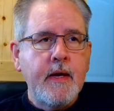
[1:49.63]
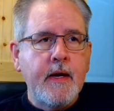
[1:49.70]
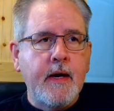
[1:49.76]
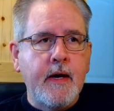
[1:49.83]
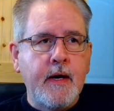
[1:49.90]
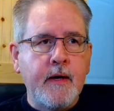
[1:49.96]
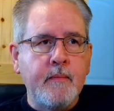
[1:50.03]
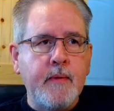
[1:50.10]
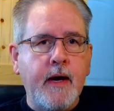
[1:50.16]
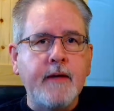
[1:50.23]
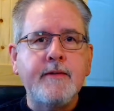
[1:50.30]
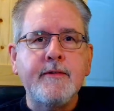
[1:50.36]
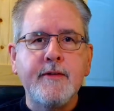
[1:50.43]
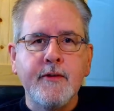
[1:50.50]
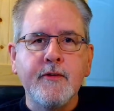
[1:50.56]
I
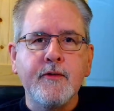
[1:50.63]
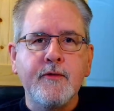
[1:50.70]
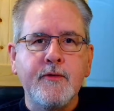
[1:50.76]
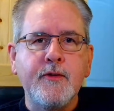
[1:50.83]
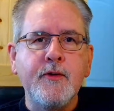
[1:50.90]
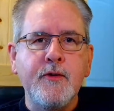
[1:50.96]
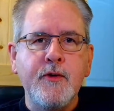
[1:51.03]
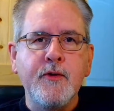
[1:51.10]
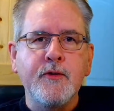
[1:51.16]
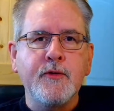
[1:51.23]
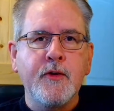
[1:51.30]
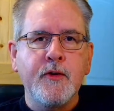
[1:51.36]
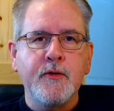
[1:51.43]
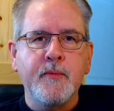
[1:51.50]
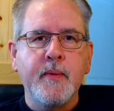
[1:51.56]
still do use
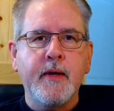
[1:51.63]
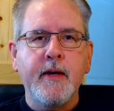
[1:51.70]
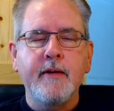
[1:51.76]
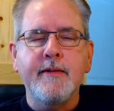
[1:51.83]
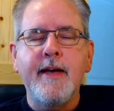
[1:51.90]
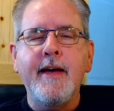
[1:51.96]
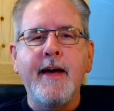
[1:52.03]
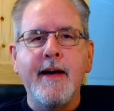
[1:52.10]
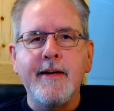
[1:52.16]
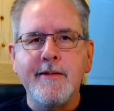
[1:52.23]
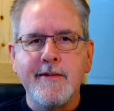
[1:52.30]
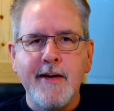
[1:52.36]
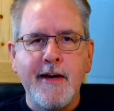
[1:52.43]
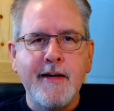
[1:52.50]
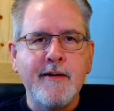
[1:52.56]
those because, hey, I
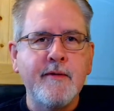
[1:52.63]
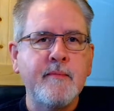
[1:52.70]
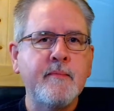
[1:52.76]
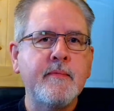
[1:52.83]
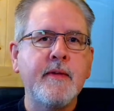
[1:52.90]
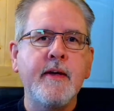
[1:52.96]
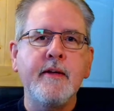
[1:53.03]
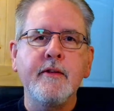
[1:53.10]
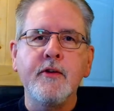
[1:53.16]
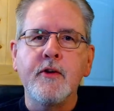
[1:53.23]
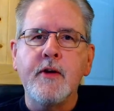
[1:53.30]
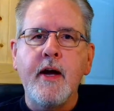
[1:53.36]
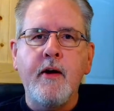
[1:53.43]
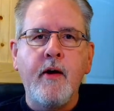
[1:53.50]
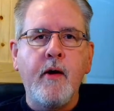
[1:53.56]
designed them. They
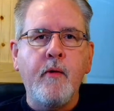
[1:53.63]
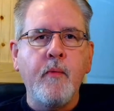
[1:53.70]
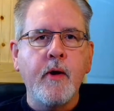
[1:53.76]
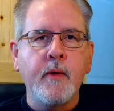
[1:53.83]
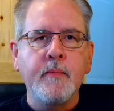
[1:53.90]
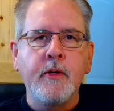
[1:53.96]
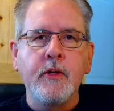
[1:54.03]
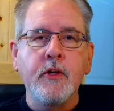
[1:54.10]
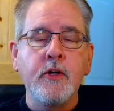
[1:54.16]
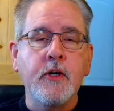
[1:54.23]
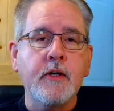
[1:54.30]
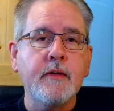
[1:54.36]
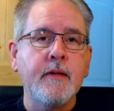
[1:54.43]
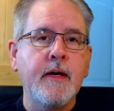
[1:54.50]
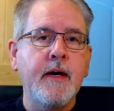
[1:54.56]
look how I want them to
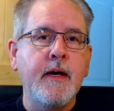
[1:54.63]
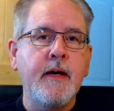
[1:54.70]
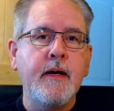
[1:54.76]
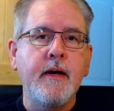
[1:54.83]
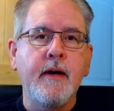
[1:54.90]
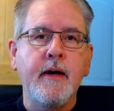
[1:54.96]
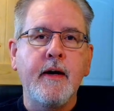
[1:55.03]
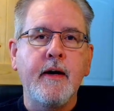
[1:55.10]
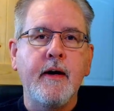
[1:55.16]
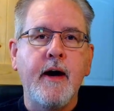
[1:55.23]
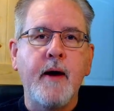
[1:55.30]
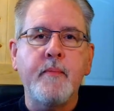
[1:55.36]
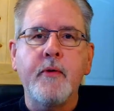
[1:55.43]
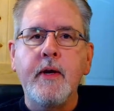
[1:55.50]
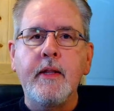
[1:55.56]
look. They
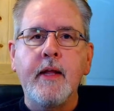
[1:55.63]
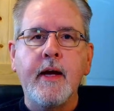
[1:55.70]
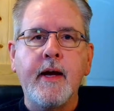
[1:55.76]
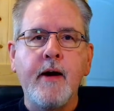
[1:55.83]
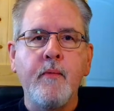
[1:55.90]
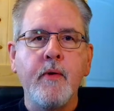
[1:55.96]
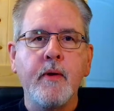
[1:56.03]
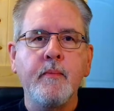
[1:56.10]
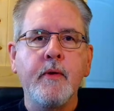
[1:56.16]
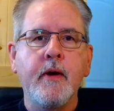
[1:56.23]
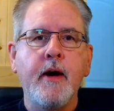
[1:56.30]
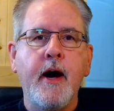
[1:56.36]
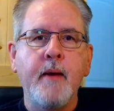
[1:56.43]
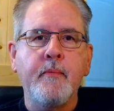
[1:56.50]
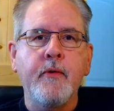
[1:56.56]
operate like I want them to
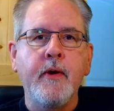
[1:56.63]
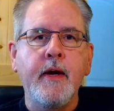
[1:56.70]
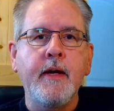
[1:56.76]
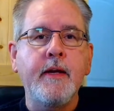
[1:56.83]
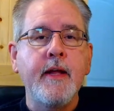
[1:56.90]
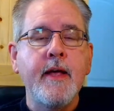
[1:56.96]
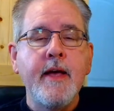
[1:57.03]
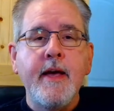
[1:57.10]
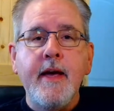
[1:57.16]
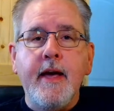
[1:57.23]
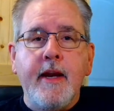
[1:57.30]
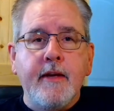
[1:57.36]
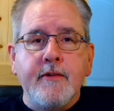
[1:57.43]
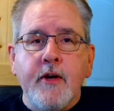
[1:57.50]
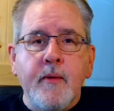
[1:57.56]
operate. And
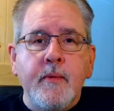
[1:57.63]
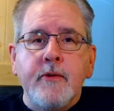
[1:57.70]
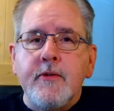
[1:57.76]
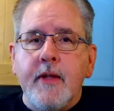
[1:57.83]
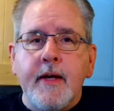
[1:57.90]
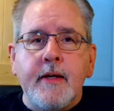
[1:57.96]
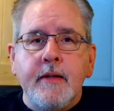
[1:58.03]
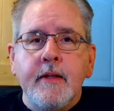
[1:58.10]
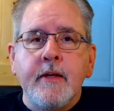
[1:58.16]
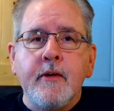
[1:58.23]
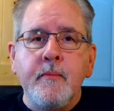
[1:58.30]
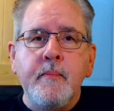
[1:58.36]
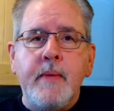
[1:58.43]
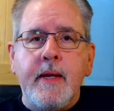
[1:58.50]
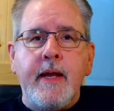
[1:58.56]
it's almost like a little
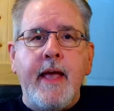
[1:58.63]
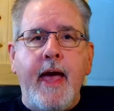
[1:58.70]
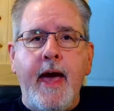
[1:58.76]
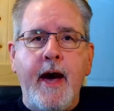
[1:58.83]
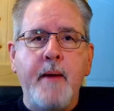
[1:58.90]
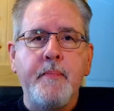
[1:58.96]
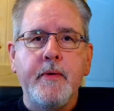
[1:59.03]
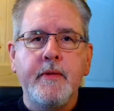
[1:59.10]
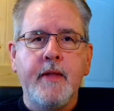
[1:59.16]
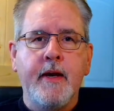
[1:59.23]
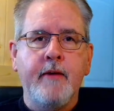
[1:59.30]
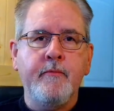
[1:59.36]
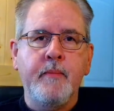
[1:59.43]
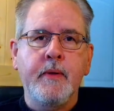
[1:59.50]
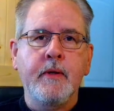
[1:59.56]
mini app that
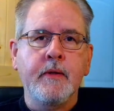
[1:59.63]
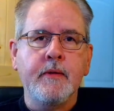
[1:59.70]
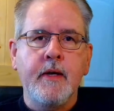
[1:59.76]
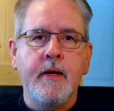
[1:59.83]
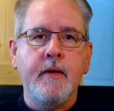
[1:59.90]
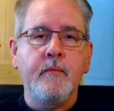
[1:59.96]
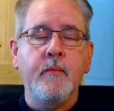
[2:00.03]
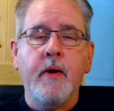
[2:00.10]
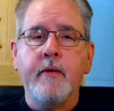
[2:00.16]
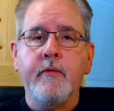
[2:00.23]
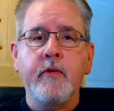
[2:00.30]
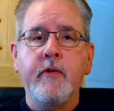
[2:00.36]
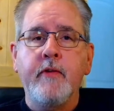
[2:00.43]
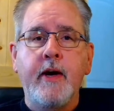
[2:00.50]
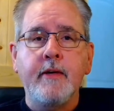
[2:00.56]
I've built on whatever
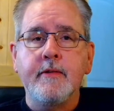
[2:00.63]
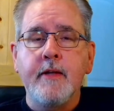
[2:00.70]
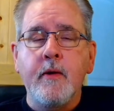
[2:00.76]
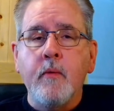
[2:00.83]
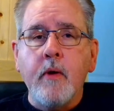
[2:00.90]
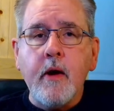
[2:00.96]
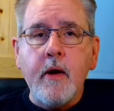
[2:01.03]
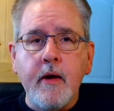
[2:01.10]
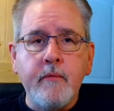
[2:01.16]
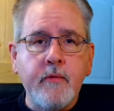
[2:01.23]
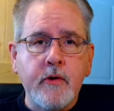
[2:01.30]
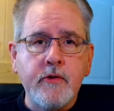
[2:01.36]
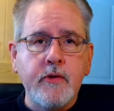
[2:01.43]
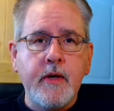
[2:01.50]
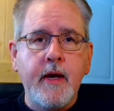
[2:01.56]
device. And they work
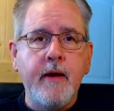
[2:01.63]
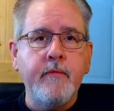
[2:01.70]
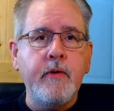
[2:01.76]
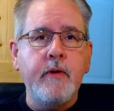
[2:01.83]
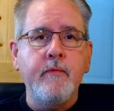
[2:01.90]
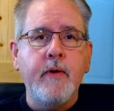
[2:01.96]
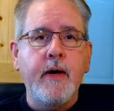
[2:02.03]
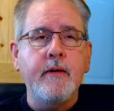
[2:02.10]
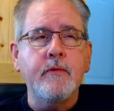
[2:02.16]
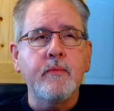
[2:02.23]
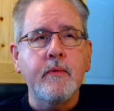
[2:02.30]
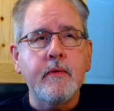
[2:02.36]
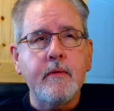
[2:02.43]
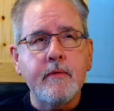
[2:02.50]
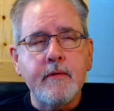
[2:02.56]
virtually every device
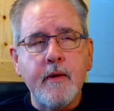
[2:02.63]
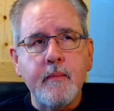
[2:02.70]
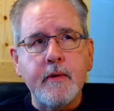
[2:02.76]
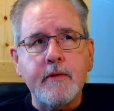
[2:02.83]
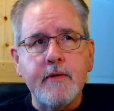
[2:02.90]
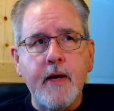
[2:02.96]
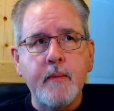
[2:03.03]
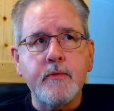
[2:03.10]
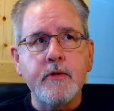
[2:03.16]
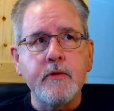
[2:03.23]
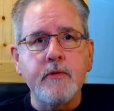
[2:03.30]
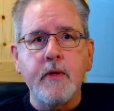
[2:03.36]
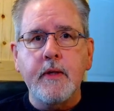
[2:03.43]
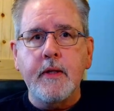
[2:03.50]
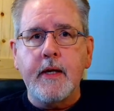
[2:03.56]
with some
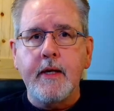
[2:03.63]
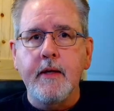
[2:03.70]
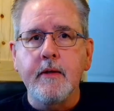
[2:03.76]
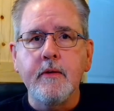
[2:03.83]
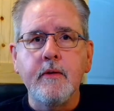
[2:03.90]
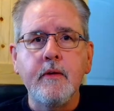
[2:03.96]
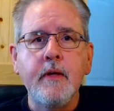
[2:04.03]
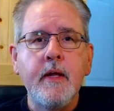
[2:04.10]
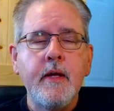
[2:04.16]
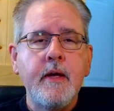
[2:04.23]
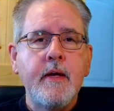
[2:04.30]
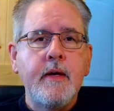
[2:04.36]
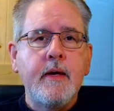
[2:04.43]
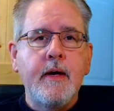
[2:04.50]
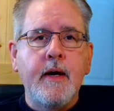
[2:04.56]
exceptions on the Kindle.
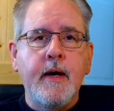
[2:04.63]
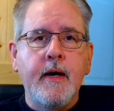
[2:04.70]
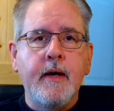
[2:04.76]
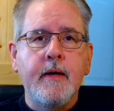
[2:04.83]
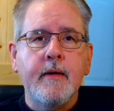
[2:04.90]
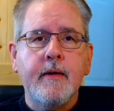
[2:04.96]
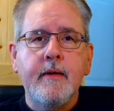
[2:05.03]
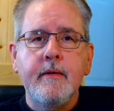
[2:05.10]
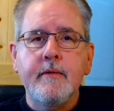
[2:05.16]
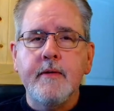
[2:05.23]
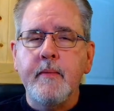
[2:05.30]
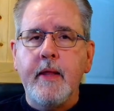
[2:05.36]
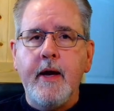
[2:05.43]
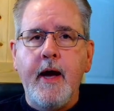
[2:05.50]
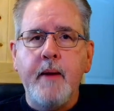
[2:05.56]
Some
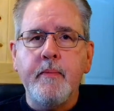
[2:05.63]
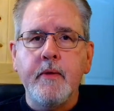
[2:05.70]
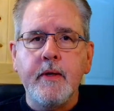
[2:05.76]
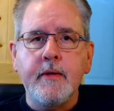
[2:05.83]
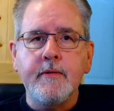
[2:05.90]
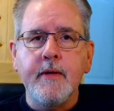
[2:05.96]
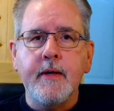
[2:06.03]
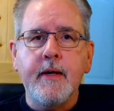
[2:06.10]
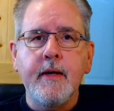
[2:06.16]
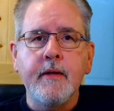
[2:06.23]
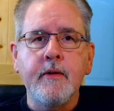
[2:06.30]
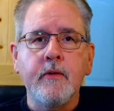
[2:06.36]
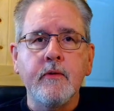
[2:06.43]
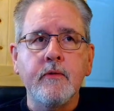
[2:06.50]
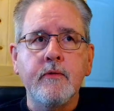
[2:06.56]
of the hyperlinks on
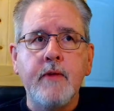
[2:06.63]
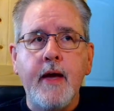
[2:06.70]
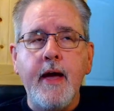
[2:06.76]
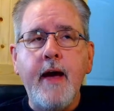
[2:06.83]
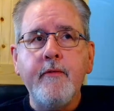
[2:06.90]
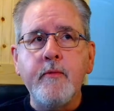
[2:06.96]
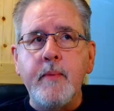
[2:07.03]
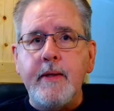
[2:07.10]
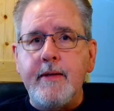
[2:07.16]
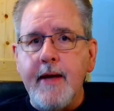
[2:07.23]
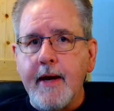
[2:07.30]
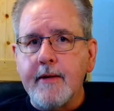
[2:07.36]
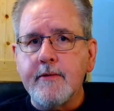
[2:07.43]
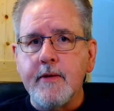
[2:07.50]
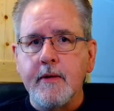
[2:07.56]
Kindles, they have to be
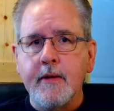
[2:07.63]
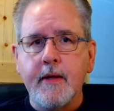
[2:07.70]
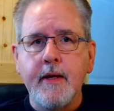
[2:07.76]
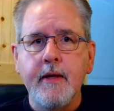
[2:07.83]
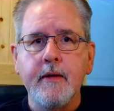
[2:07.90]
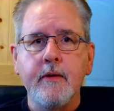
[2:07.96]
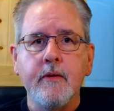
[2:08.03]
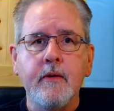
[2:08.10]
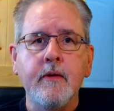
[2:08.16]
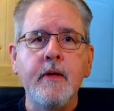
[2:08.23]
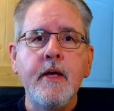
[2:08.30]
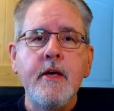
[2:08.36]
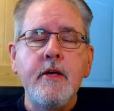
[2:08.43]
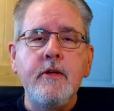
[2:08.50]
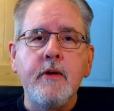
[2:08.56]
text on the Kindle.
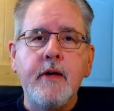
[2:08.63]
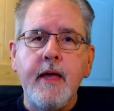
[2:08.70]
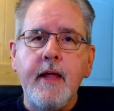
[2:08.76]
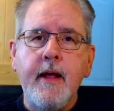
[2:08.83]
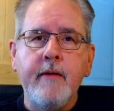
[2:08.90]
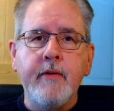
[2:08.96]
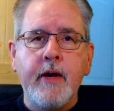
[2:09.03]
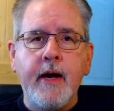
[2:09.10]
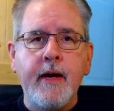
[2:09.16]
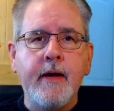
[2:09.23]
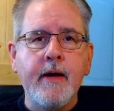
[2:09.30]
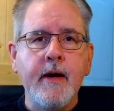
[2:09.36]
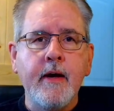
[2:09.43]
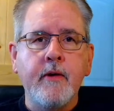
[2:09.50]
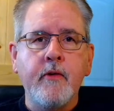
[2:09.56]
You can't have an
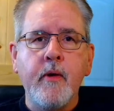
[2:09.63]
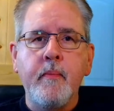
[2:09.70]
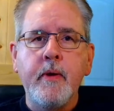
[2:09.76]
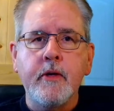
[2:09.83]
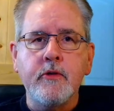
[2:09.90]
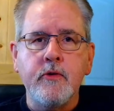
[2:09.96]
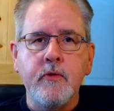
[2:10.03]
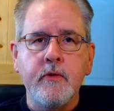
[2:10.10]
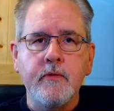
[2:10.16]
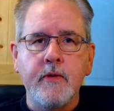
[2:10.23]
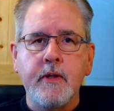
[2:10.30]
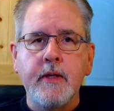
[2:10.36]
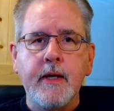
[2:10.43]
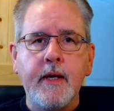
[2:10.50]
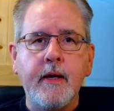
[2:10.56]
icon or a picture as a
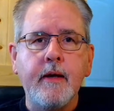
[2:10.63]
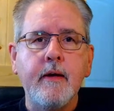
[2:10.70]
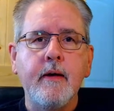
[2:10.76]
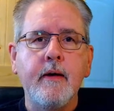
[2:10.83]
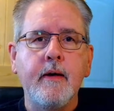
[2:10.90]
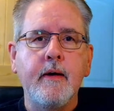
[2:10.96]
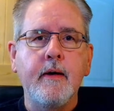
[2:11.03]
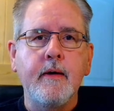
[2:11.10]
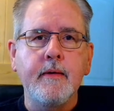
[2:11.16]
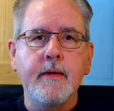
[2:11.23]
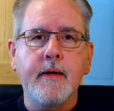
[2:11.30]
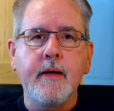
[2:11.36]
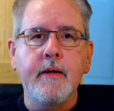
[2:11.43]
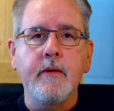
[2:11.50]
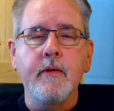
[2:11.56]
link on the
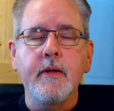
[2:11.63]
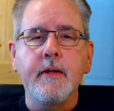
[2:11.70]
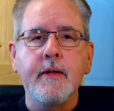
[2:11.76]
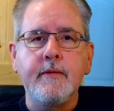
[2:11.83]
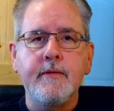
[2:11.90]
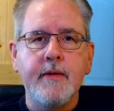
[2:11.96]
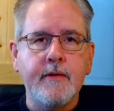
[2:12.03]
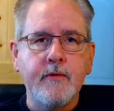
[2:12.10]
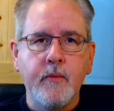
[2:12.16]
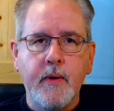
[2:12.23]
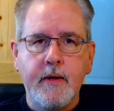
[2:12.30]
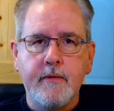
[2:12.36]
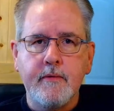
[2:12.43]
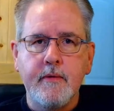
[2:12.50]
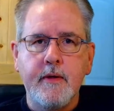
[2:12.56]
Kindle. At least that's the way
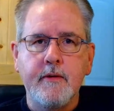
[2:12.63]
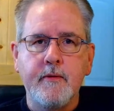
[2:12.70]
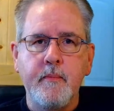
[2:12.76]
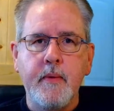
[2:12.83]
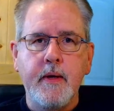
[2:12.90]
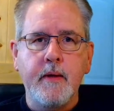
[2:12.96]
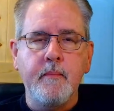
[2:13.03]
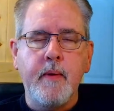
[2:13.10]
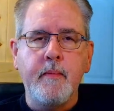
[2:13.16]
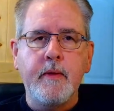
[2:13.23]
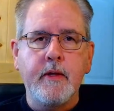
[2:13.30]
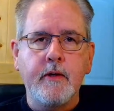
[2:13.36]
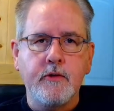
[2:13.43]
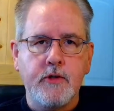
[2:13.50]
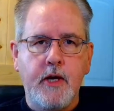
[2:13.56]
it's been. Maybe
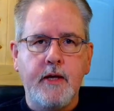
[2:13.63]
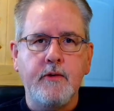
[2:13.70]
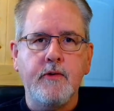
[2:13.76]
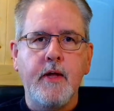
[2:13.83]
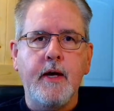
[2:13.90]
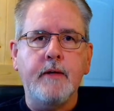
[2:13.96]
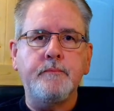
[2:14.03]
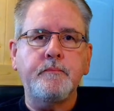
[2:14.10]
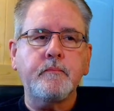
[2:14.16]
they'll change that.